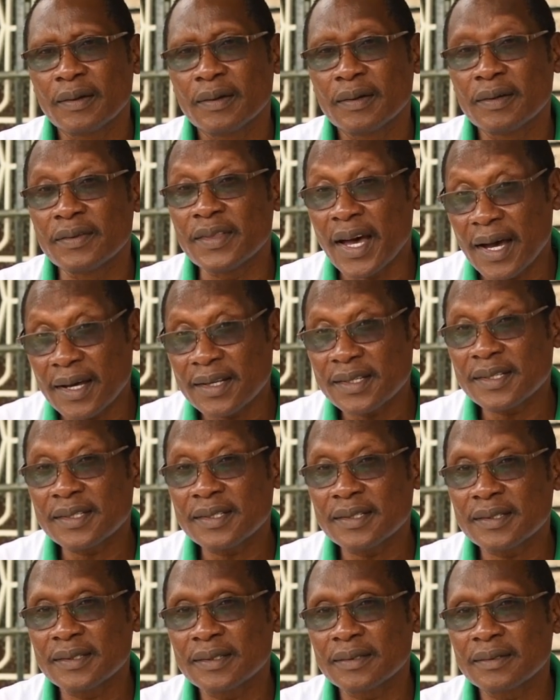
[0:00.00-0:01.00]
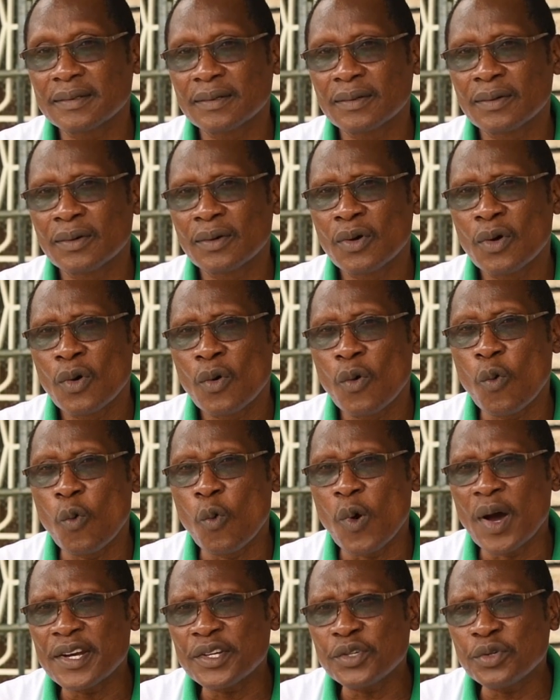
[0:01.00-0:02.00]
Thus,
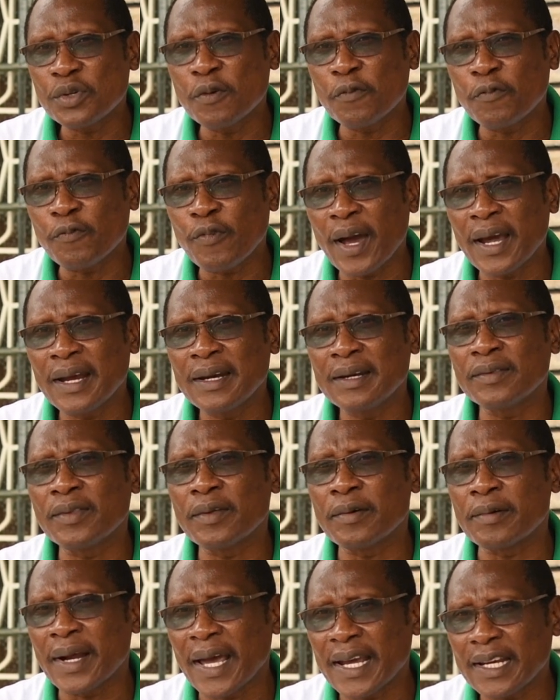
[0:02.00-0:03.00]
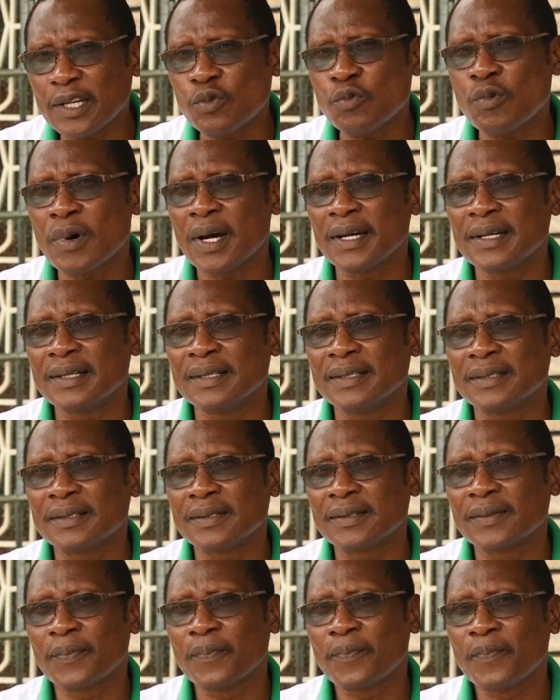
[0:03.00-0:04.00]
one should find the right
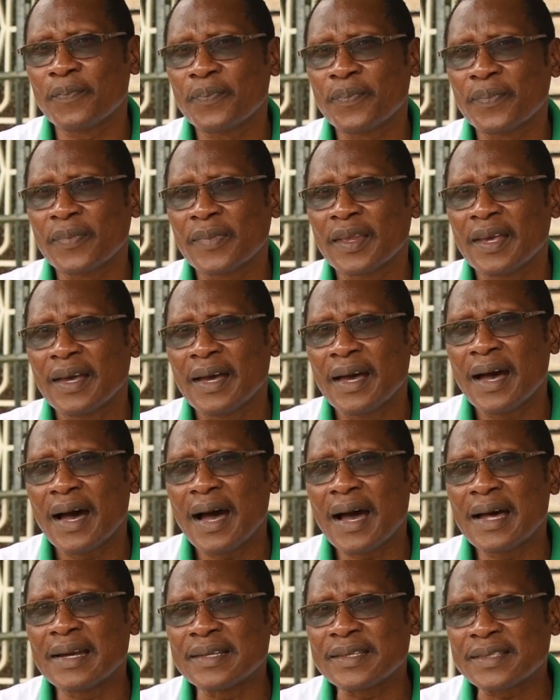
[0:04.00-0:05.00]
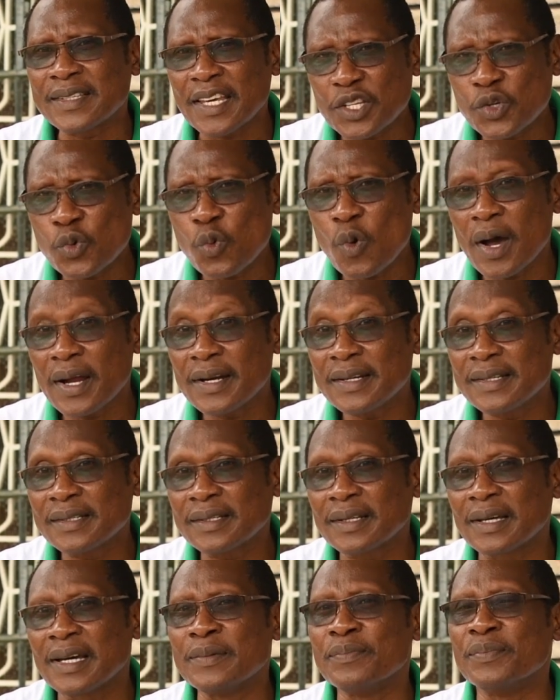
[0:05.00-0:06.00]
words, and such words
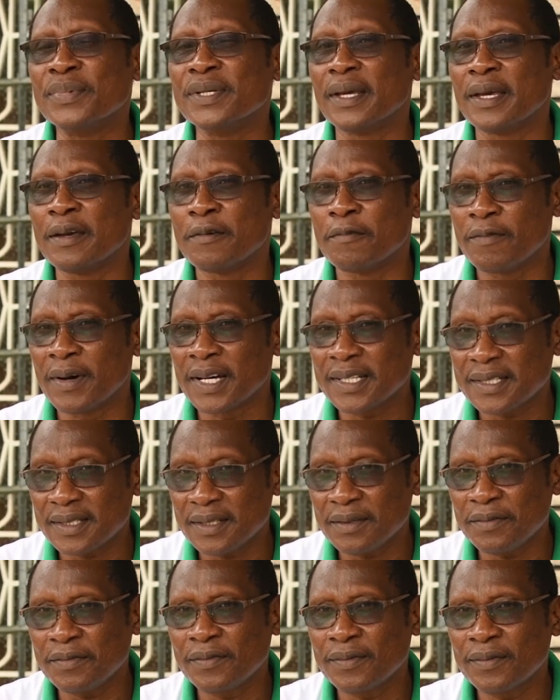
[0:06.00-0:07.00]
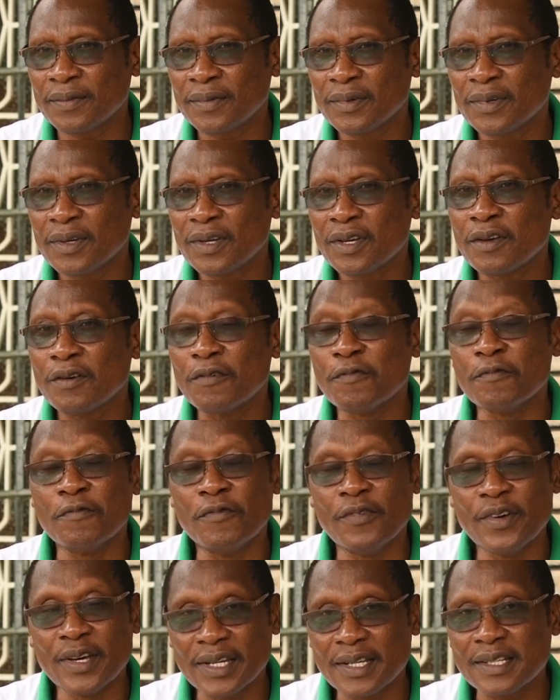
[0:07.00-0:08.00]
can be evasive,
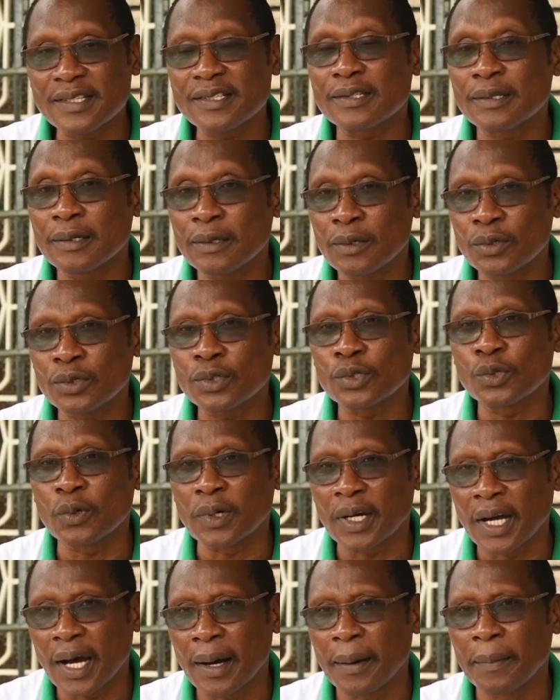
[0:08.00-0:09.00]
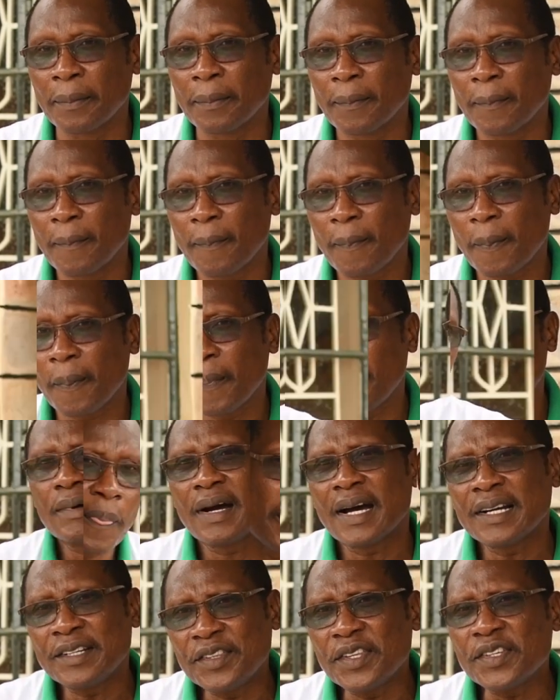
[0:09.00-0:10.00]
very slow to come.
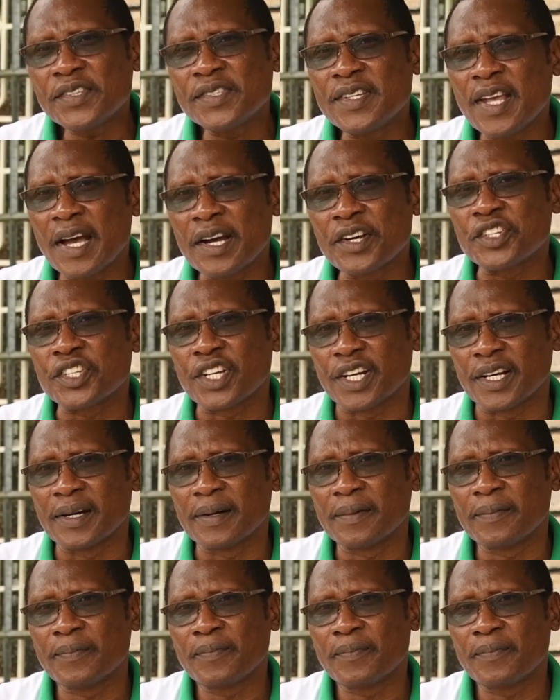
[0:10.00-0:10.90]
At this juncture,